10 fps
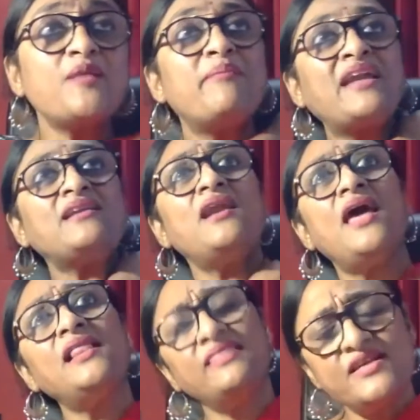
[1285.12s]
mental
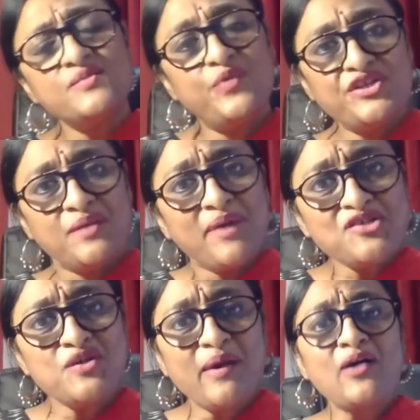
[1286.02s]
health is pretty
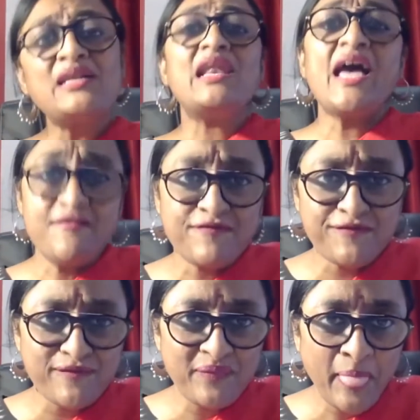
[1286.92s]
much about life,